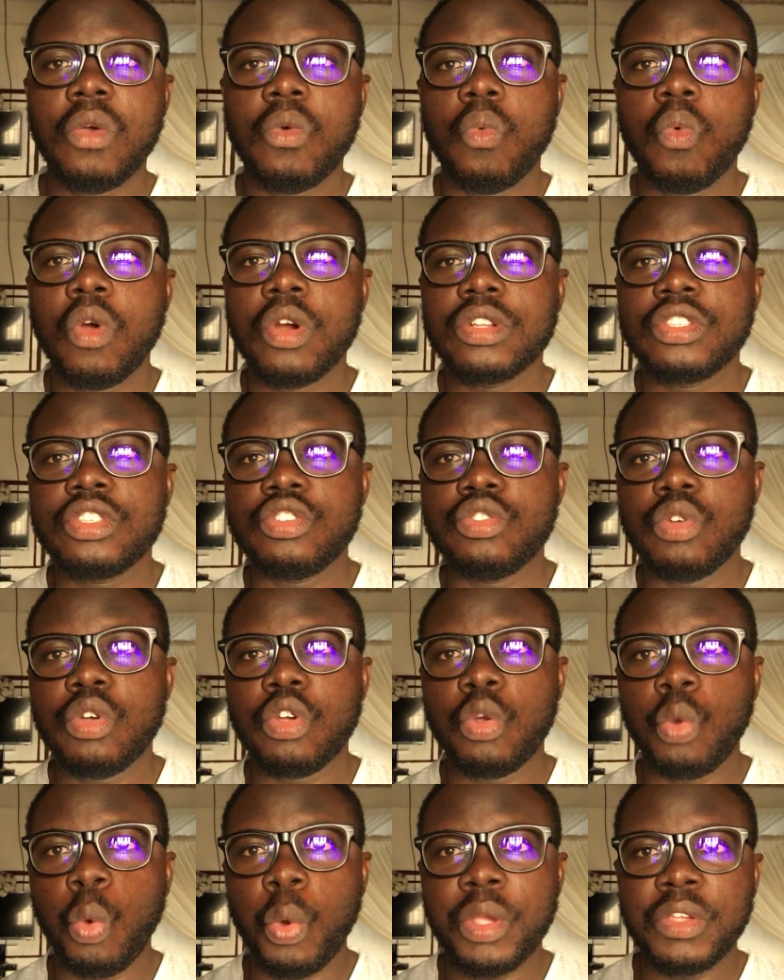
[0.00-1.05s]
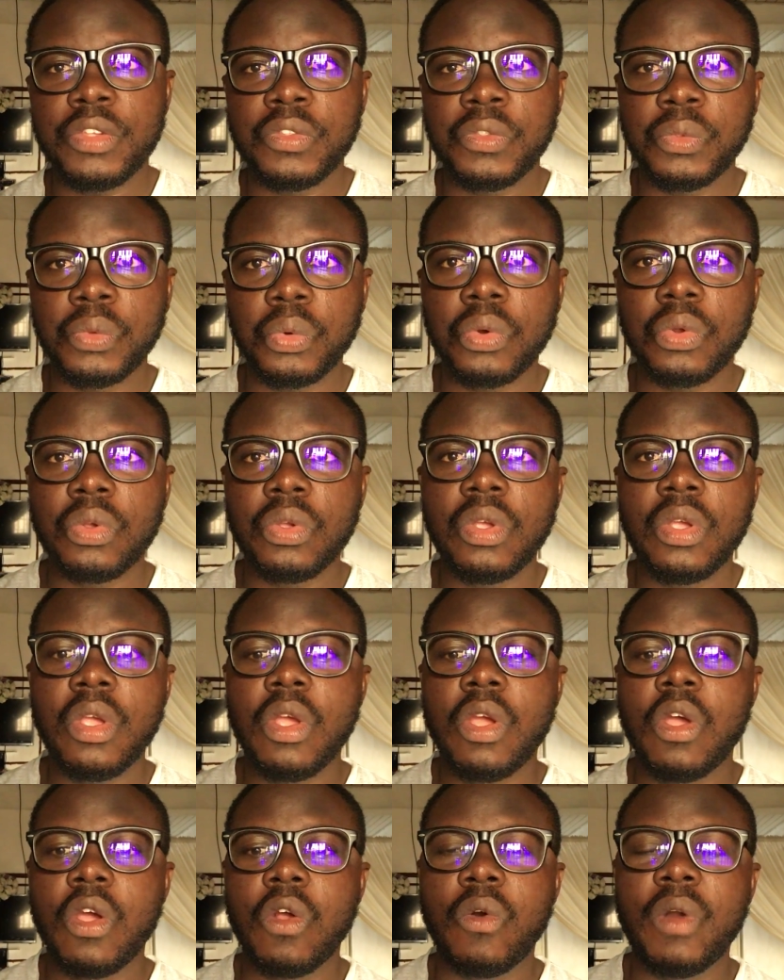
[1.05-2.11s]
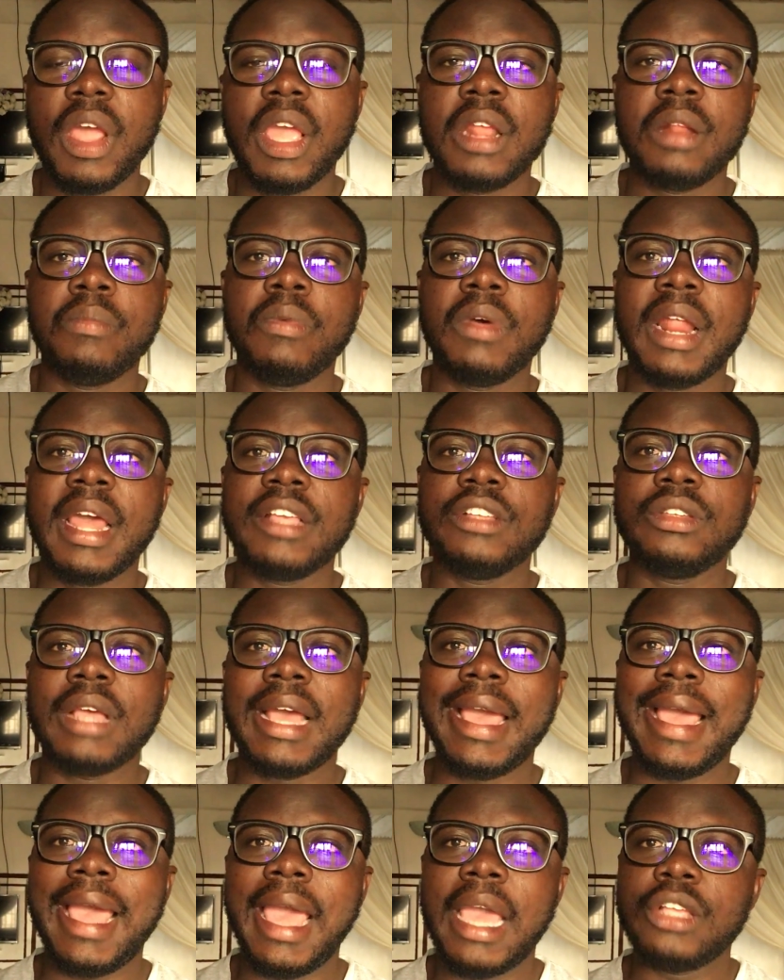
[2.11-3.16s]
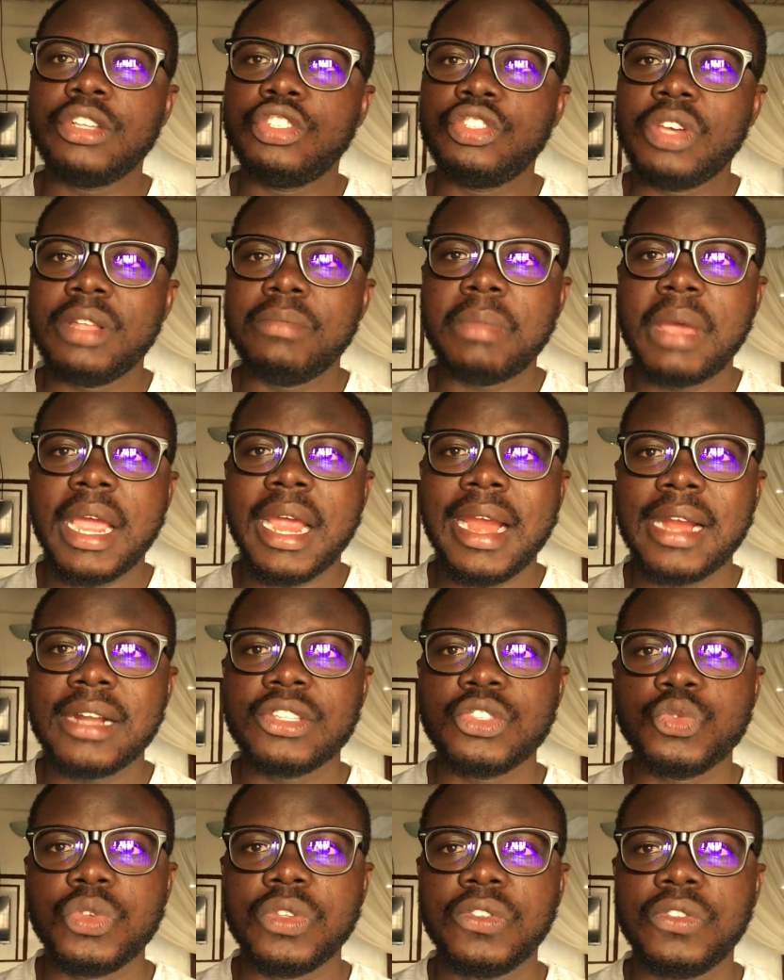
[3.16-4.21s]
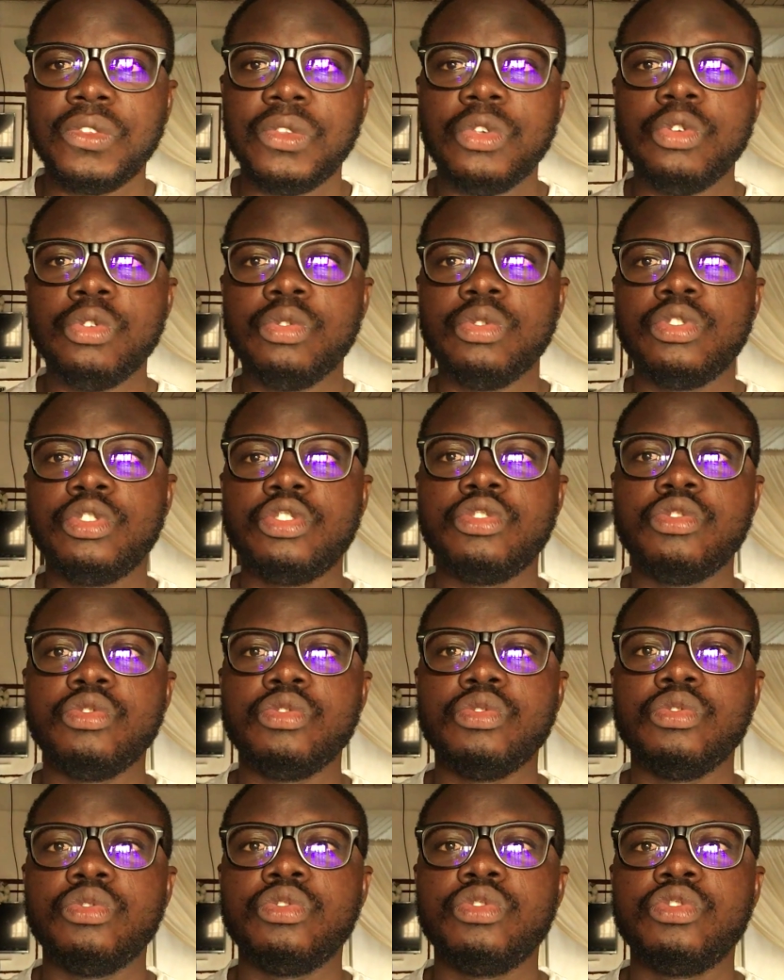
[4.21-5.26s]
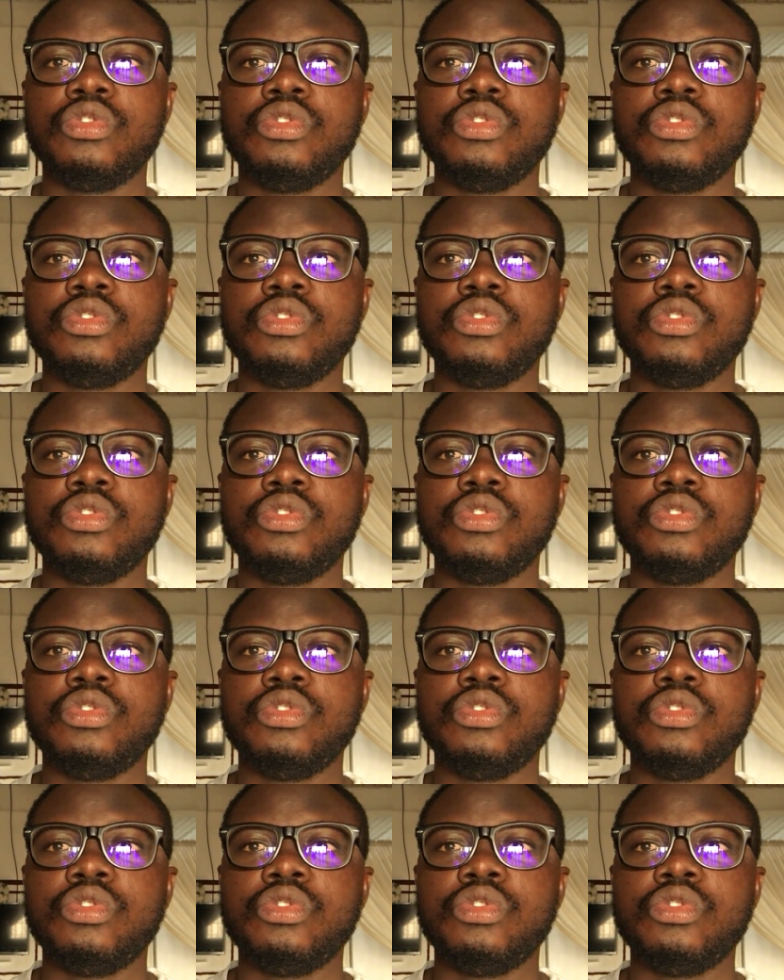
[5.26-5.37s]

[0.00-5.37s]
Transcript: what you're going through, all right? But I join my heart with you to